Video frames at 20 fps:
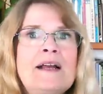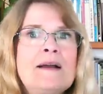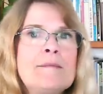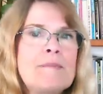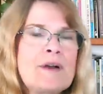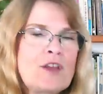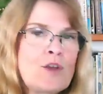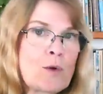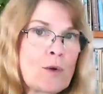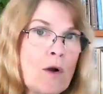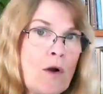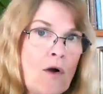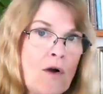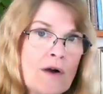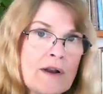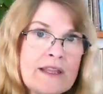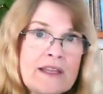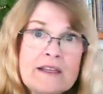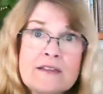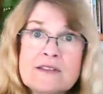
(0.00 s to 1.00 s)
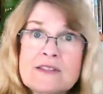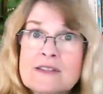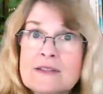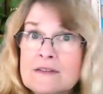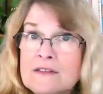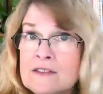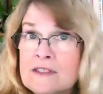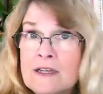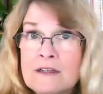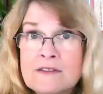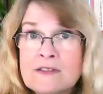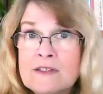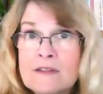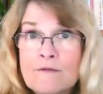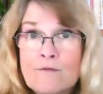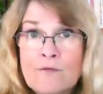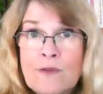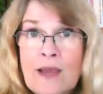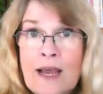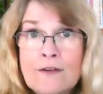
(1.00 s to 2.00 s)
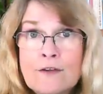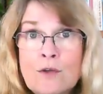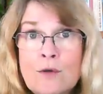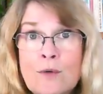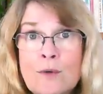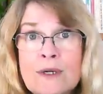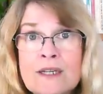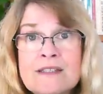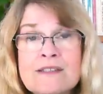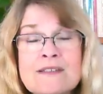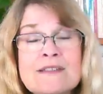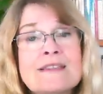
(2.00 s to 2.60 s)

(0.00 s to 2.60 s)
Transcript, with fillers: but your audience doesn't value it,